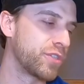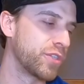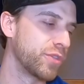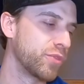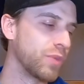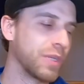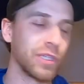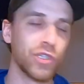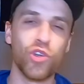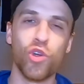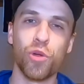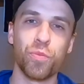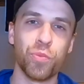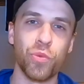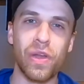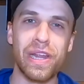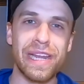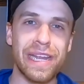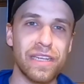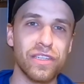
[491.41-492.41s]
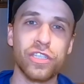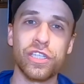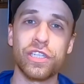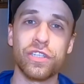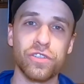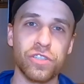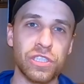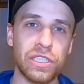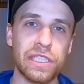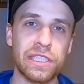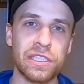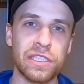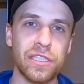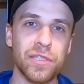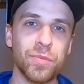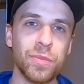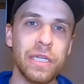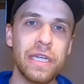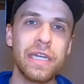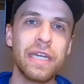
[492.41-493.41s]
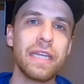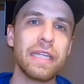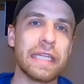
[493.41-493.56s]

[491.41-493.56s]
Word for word: to incorporate into your system.